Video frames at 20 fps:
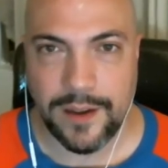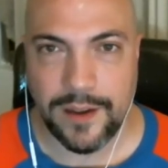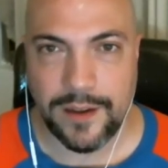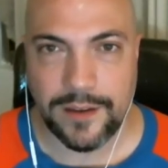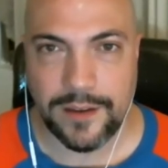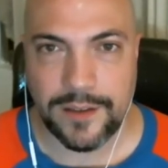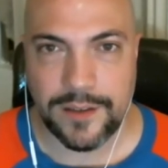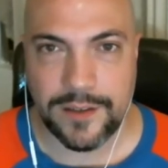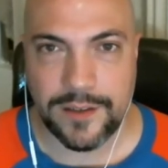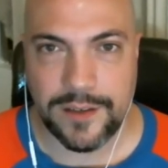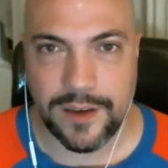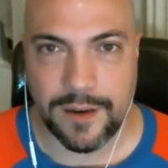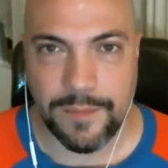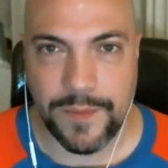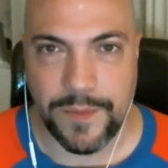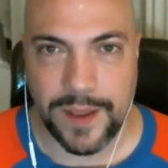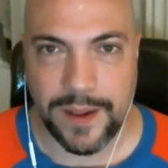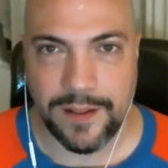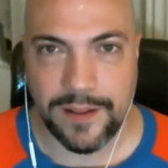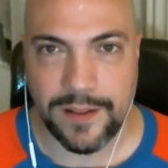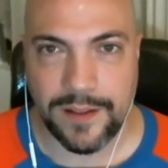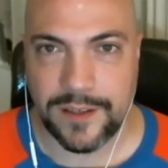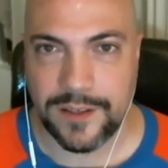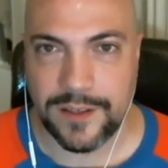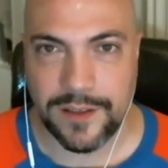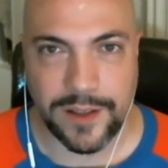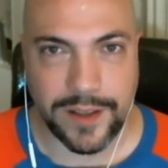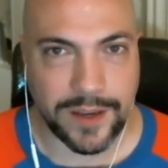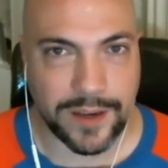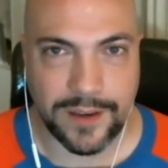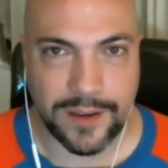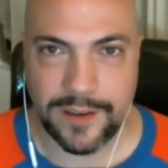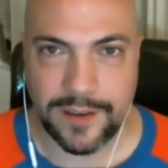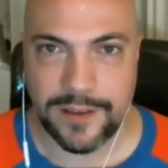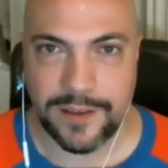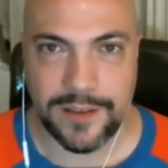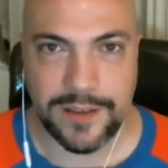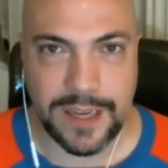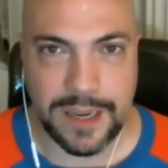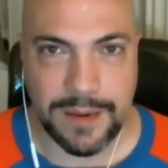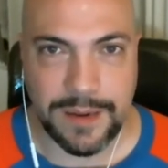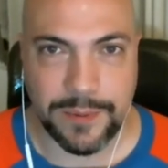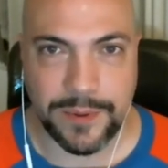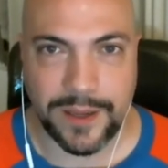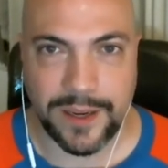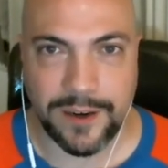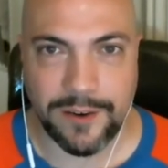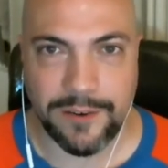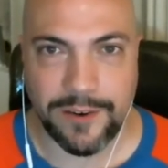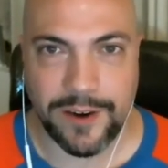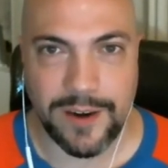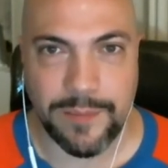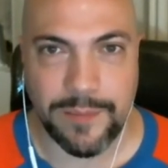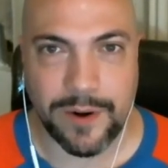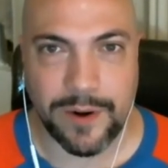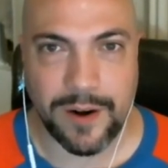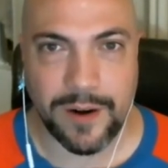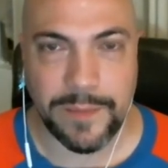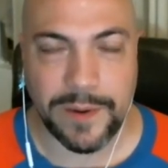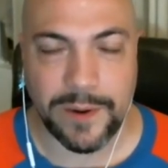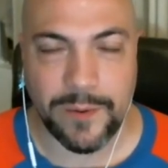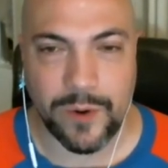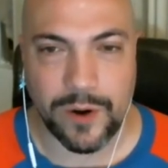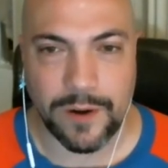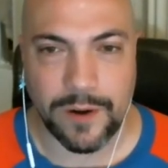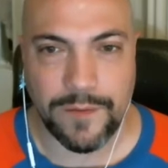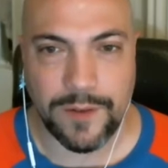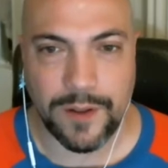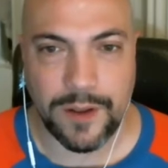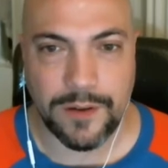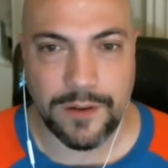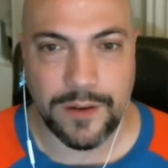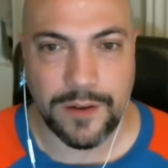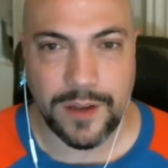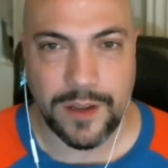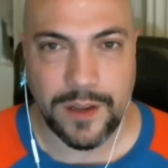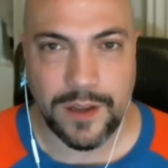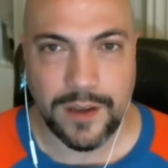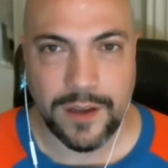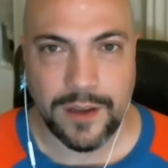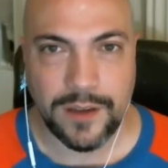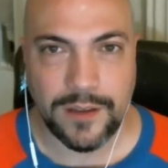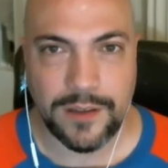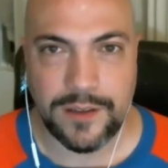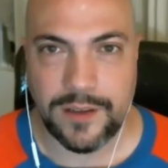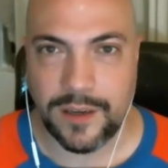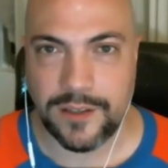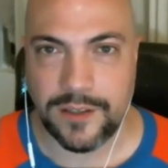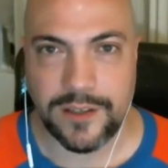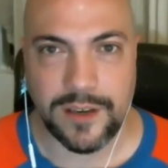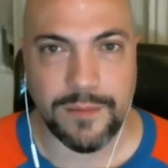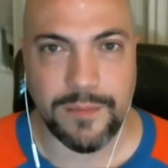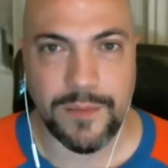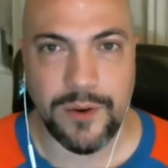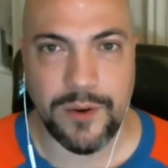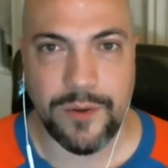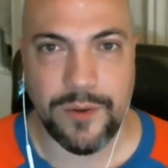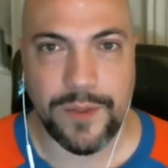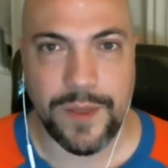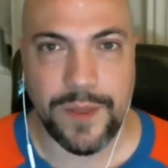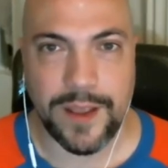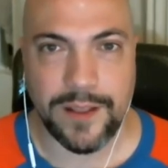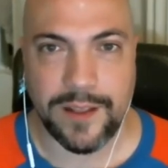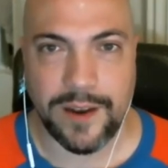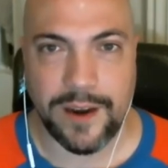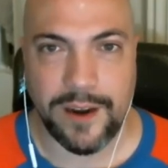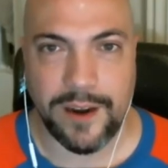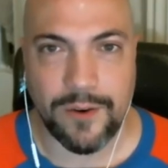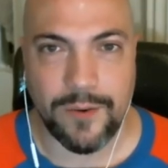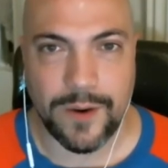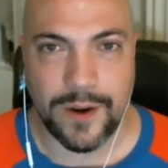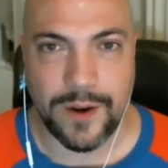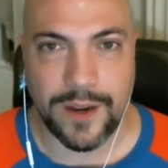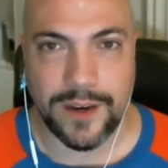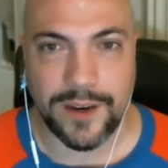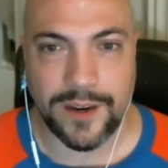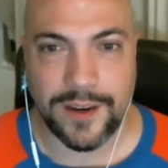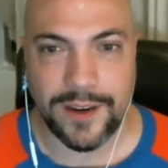something that's like deeply ingrained part of my workflow does some new thing that I don't want.